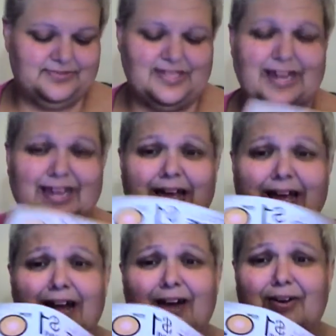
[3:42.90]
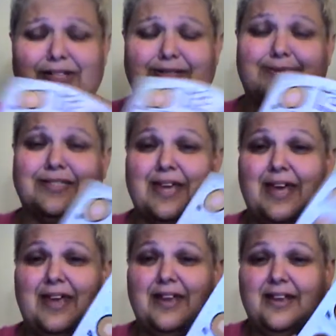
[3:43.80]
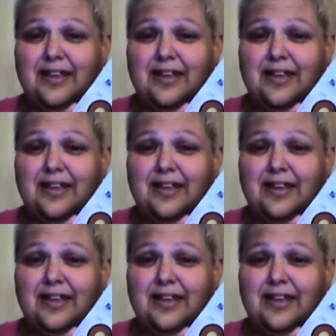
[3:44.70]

like how are you supposed to get